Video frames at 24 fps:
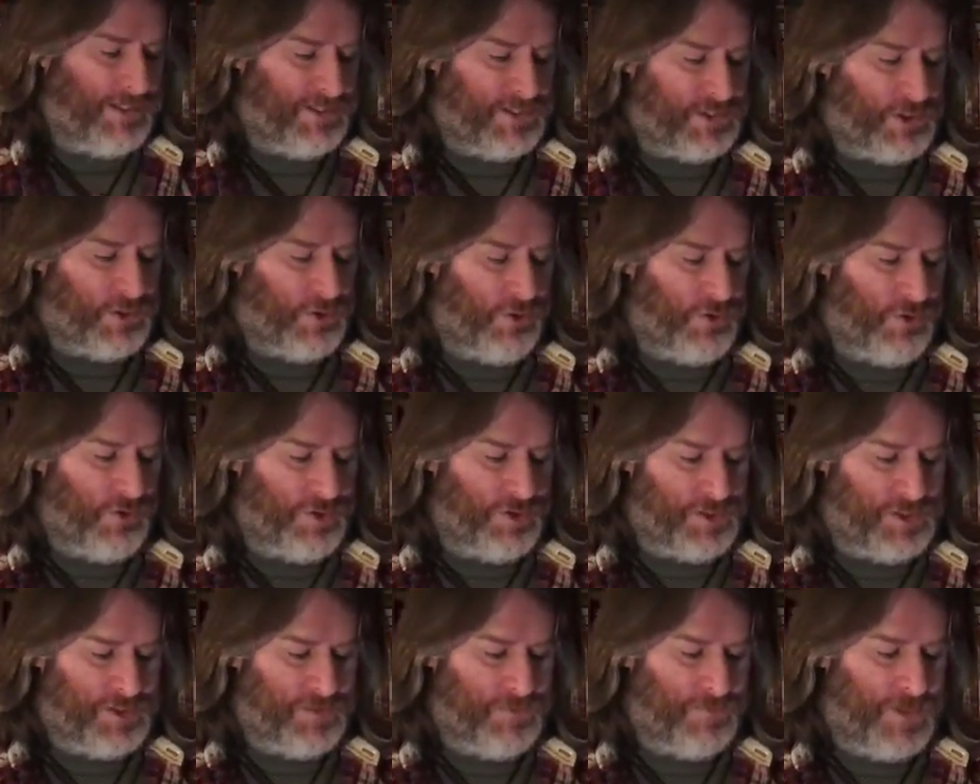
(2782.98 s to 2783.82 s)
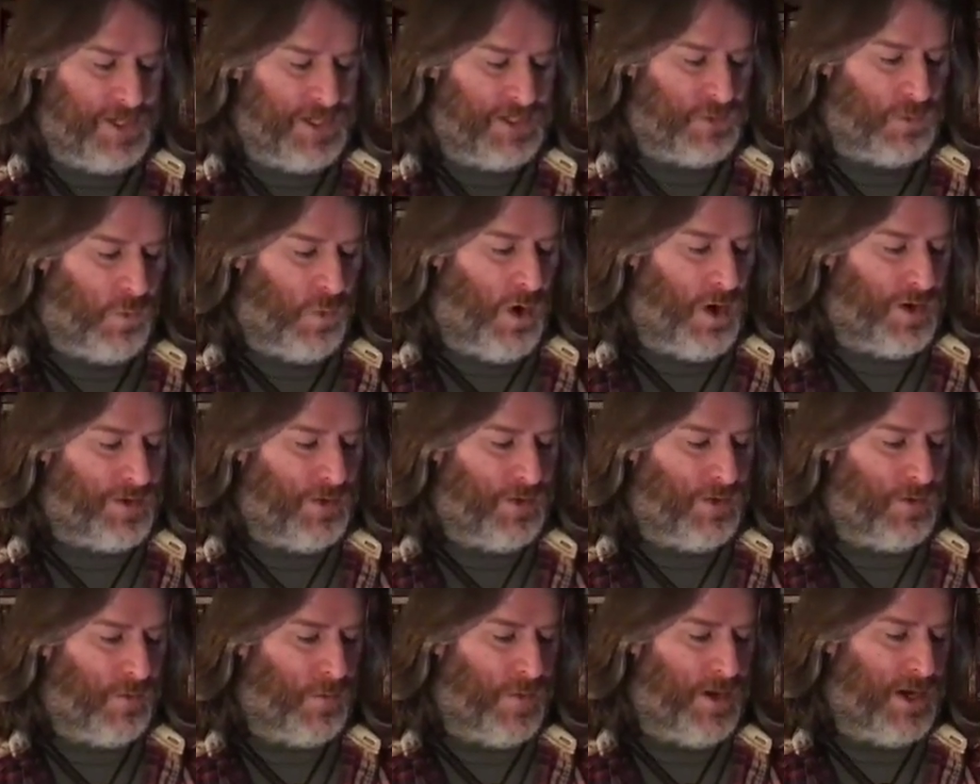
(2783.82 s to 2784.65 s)
scores is what
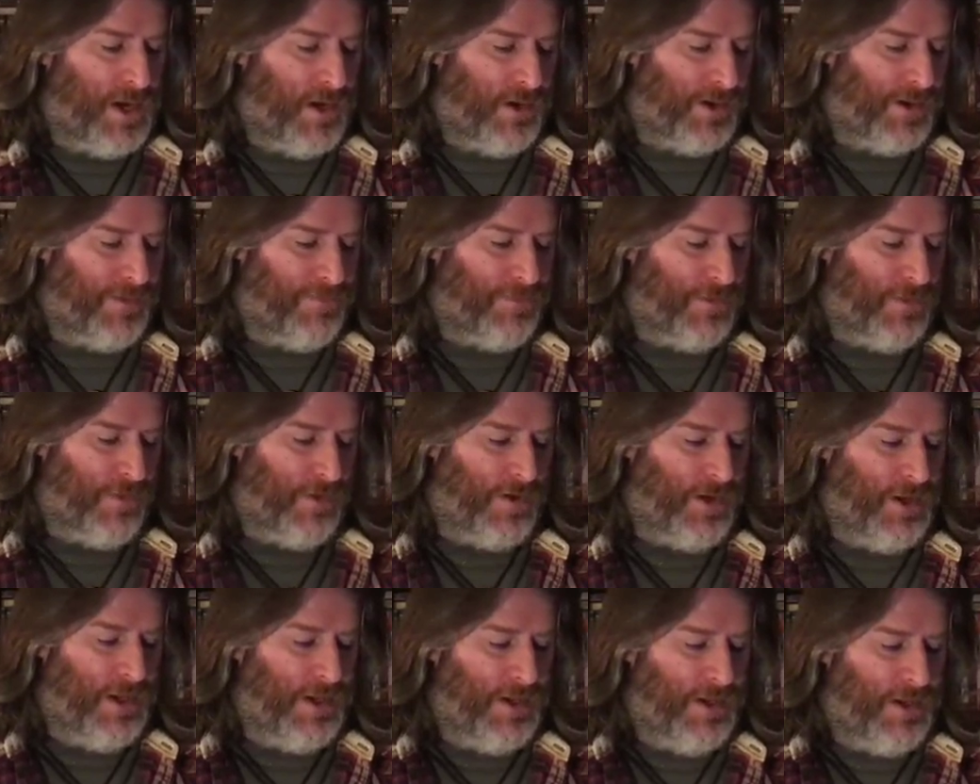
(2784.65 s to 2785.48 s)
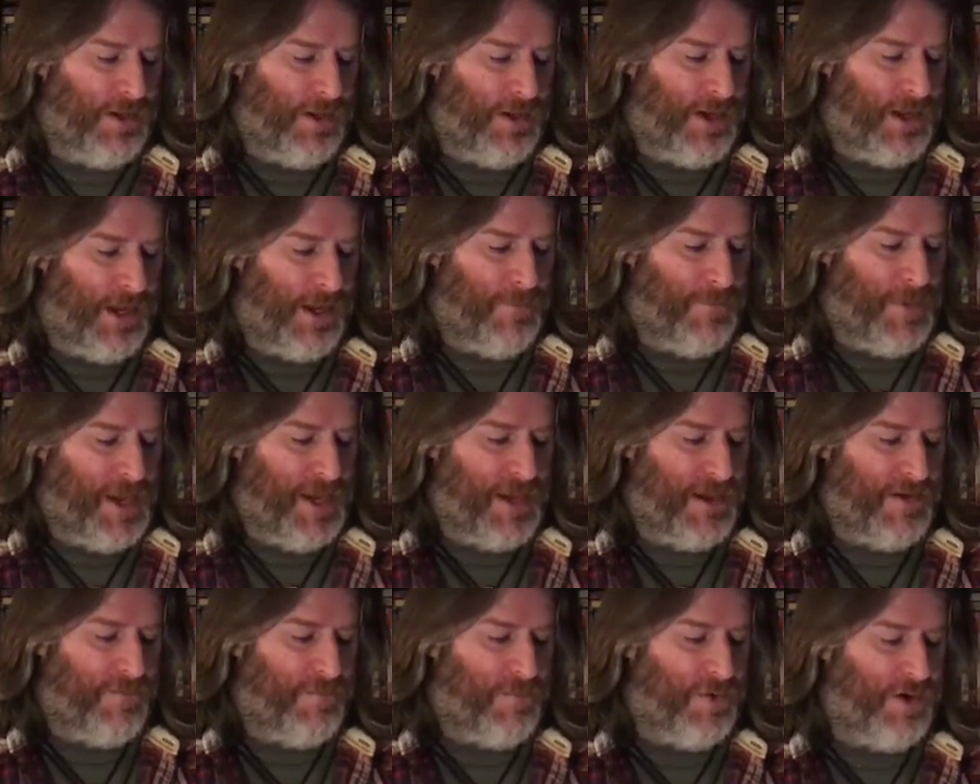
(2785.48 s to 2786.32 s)
we're looking for. I may
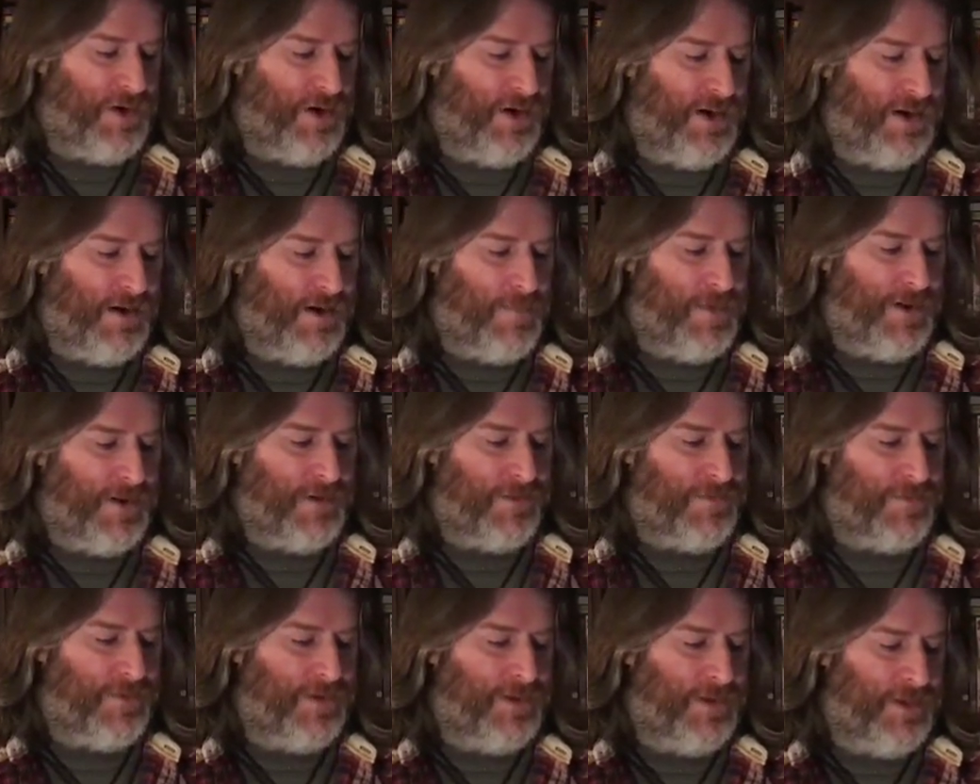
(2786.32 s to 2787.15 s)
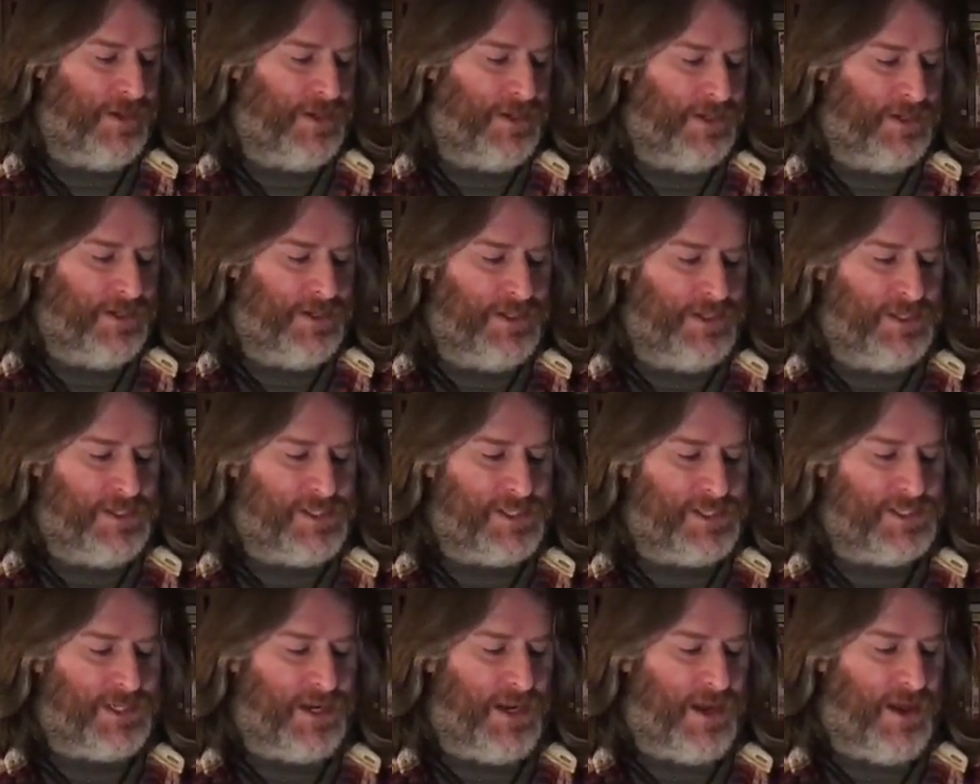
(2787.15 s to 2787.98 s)
have put a little bit of
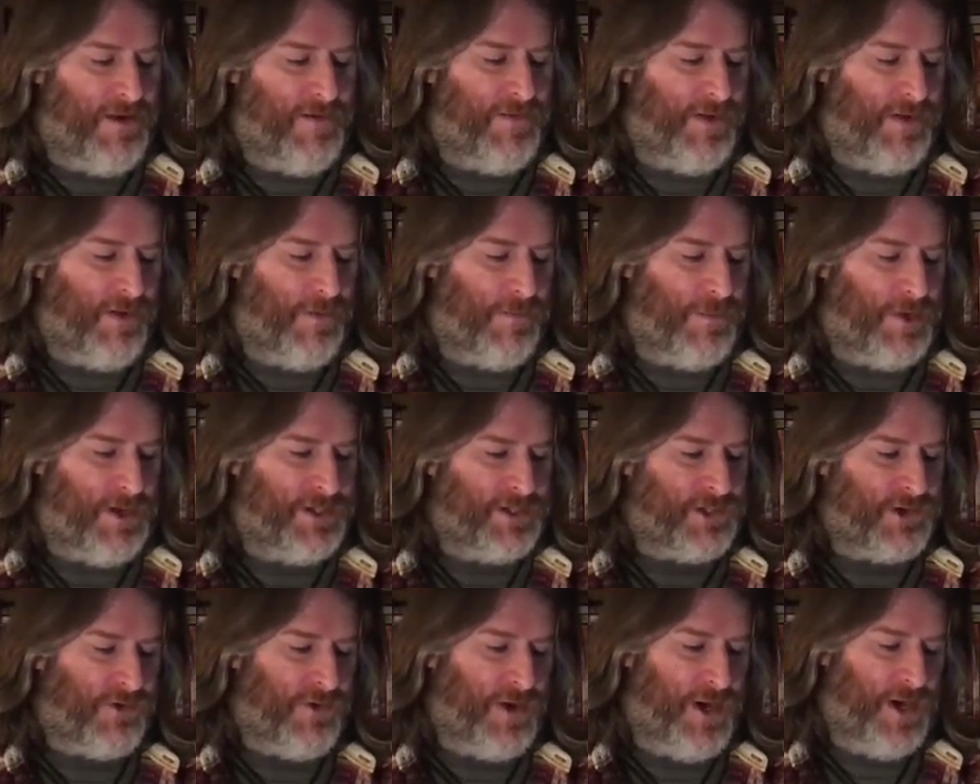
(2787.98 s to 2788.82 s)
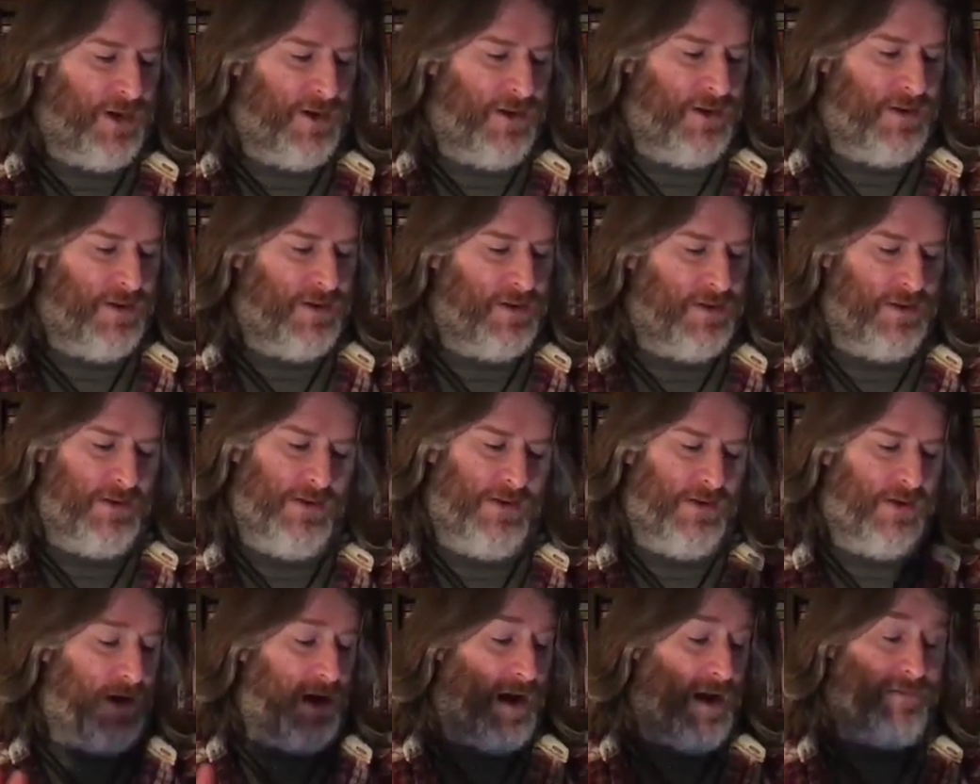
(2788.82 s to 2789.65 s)
saliva on my screen. You
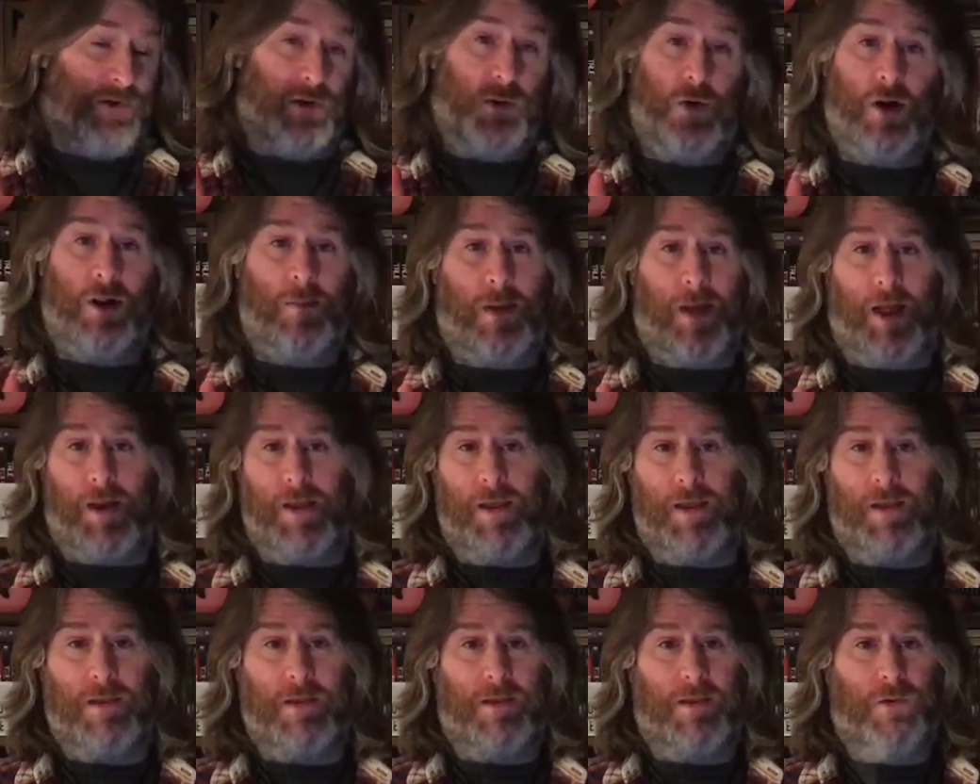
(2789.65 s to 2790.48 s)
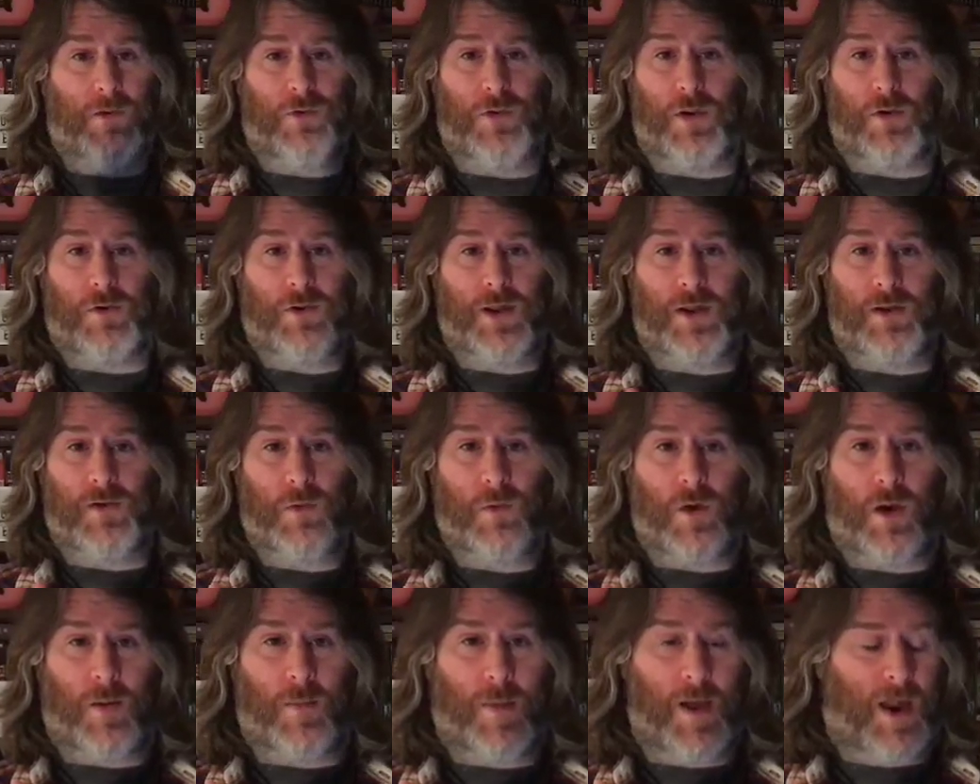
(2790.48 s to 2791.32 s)
don't have to worry about it. You don't need to
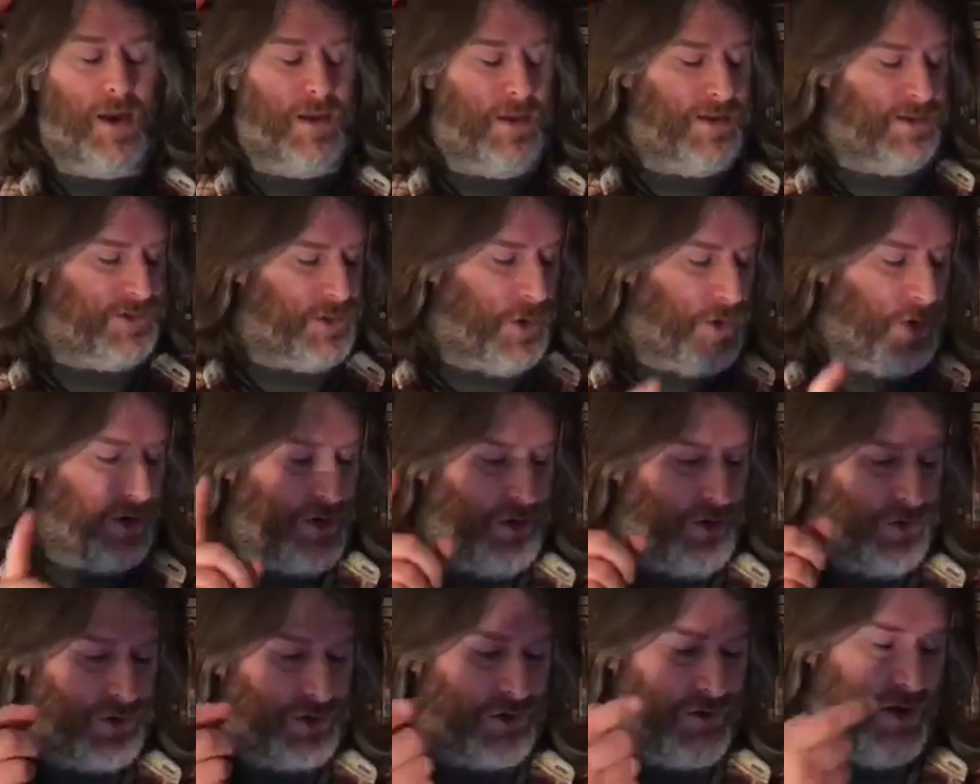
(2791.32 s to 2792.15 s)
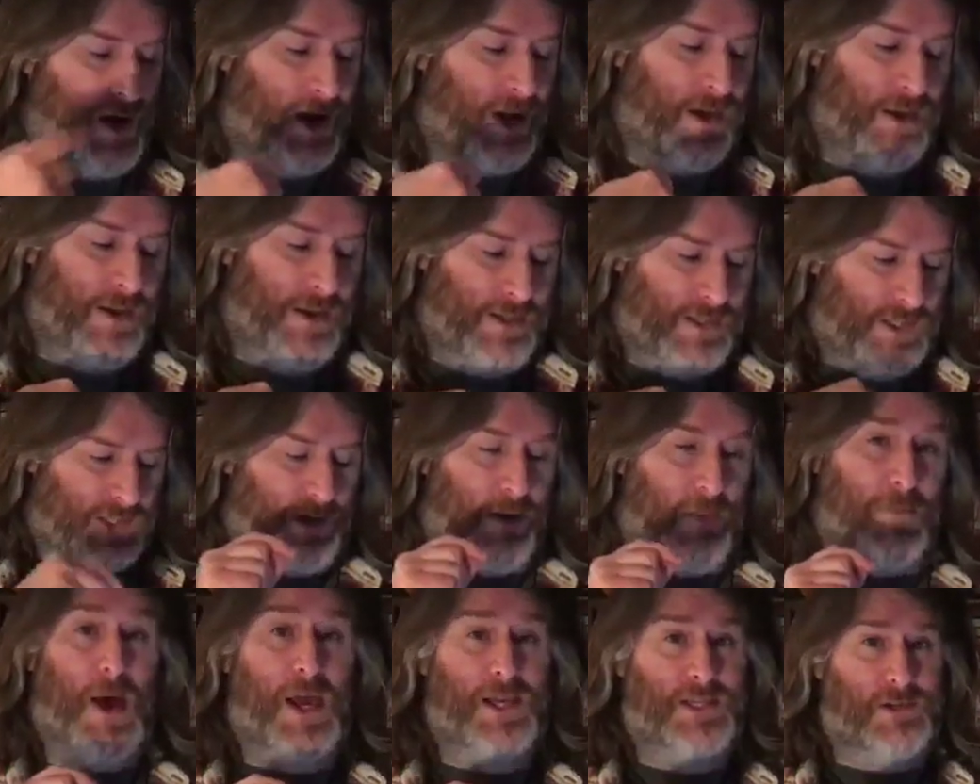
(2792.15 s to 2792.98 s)
worry about it. It's not on your screen. It's
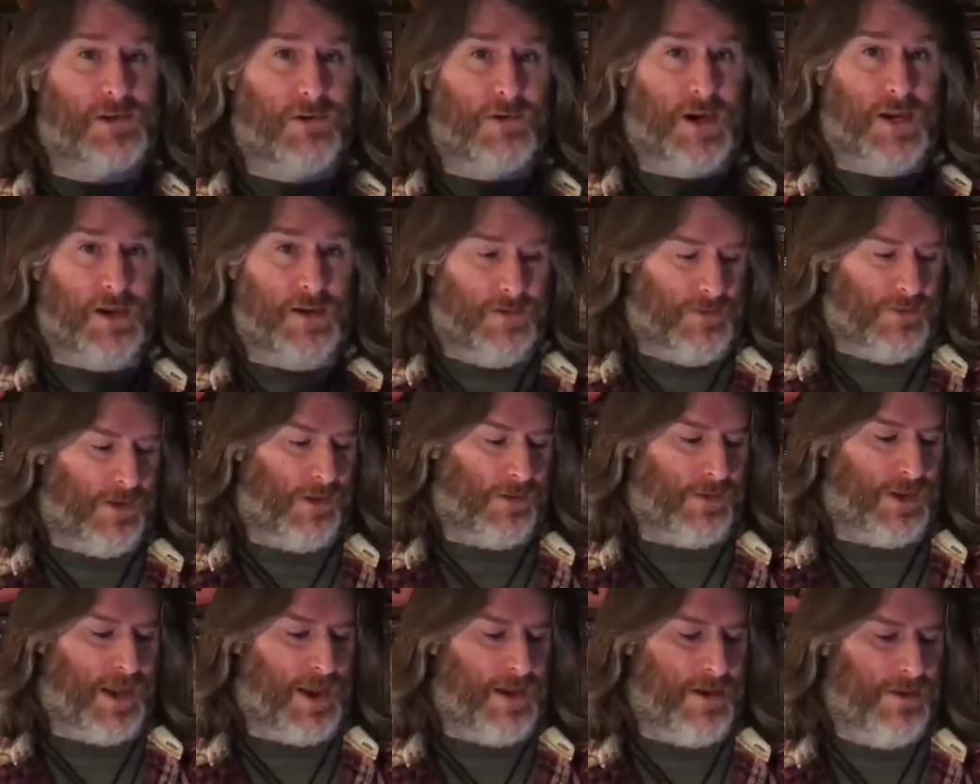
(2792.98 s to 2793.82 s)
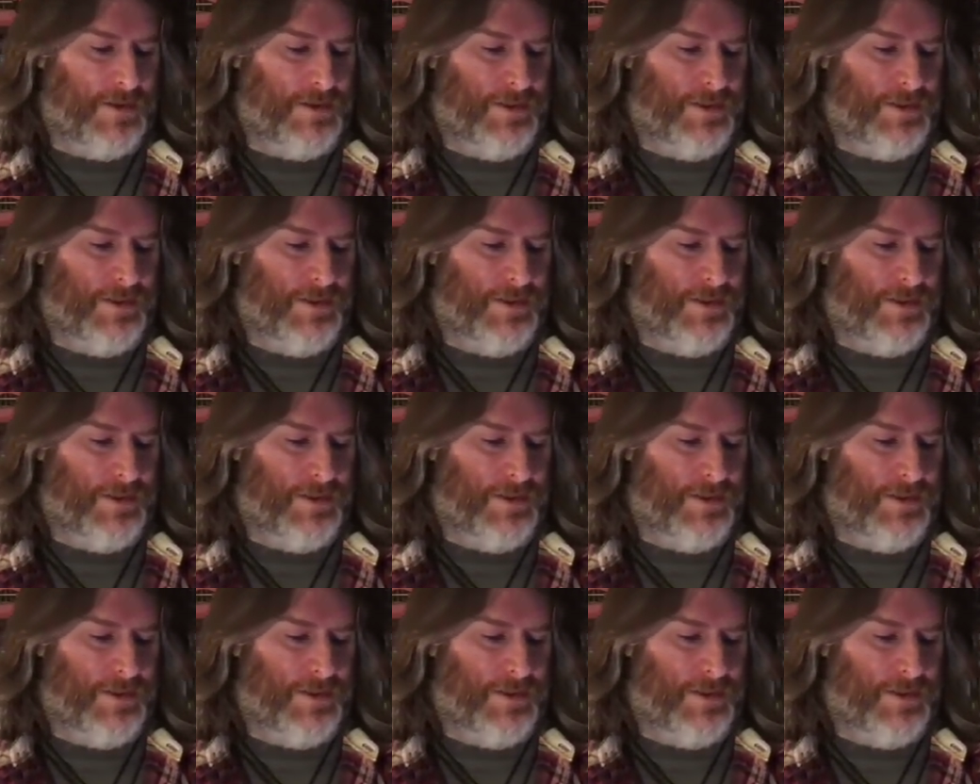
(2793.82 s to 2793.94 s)
on my screen, okay?